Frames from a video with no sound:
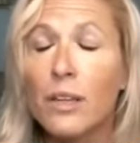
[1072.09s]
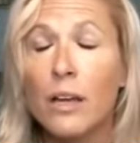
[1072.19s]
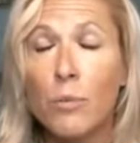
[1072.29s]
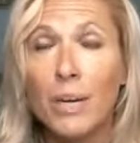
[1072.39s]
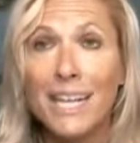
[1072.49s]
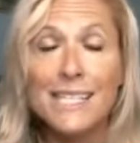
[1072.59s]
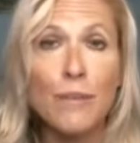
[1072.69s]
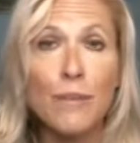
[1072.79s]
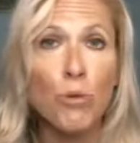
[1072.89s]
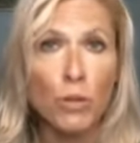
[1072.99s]
And when I say
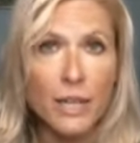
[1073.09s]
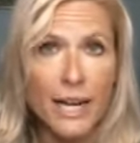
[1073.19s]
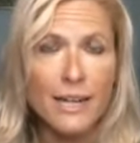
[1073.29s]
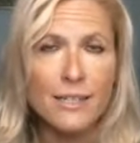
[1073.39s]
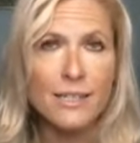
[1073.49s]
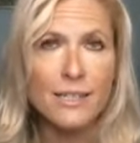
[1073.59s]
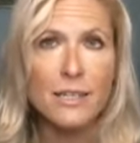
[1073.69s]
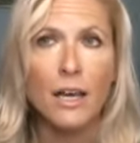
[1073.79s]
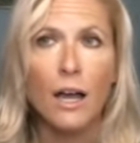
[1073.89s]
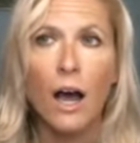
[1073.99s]
Rolodex,
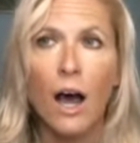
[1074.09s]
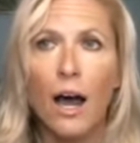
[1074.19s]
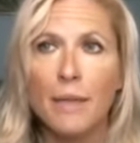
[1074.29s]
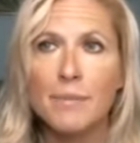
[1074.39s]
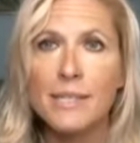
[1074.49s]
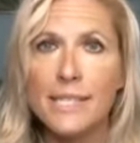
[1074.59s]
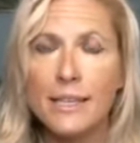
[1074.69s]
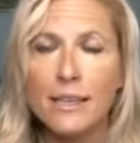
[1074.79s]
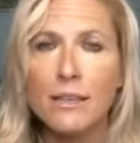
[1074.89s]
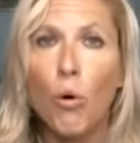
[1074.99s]
I'm
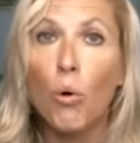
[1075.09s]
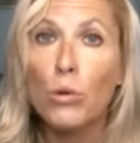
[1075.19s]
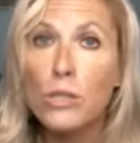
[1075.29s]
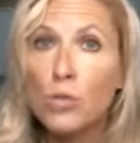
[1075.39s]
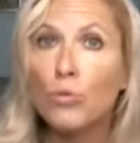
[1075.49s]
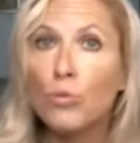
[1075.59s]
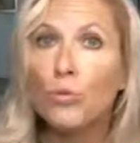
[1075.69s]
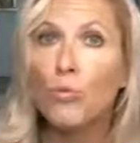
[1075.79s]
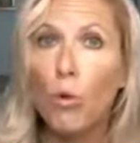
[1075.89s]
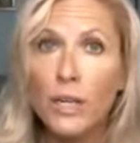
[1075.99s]
seeing the old school
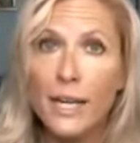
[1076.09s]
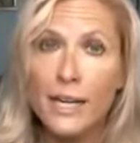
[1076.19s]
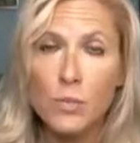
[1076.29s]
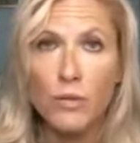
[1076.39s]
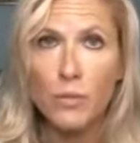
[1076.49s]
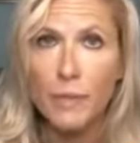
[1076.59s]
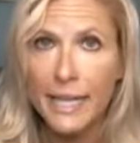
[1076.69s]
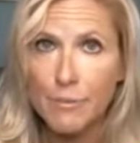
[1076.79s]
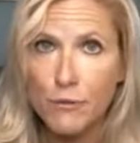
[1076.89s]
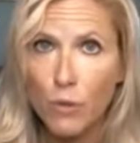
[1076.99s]
Rolodex where everybody
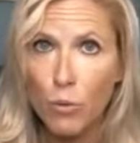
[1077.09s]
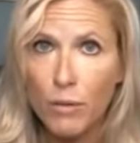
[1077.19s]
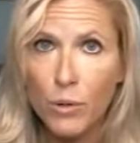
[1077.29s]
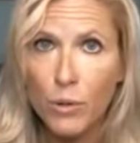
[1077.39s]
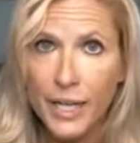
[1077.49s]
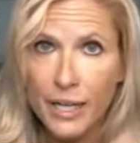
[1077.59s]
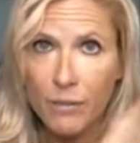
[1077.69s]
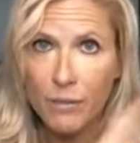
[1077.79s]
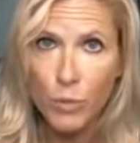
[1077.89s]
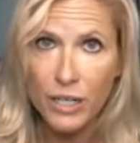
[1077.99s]
kept a phone number in it and it
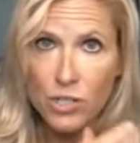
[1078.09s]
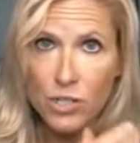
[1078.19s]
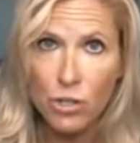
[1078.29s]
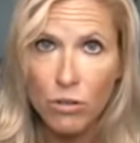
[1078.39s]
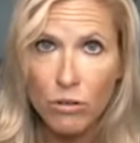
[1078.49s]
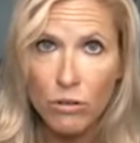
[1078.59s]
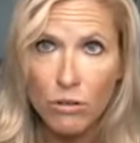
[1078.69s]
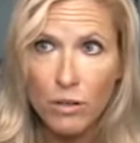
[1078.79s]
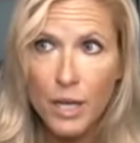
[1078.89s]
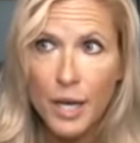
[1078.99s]
went on a circle,
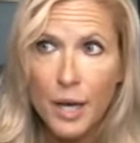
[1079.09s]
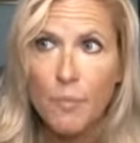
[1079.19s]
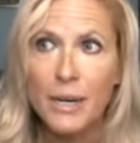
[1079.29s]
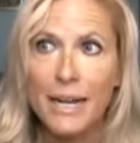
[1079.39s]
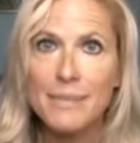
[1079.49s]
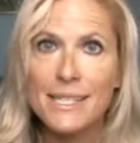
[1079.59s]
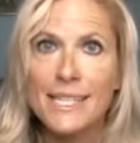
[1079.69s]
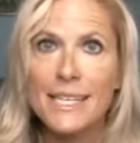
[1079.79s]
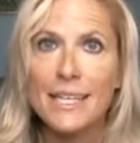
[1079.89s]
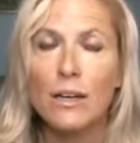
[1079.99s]
but I'm
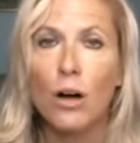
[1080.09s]
seeing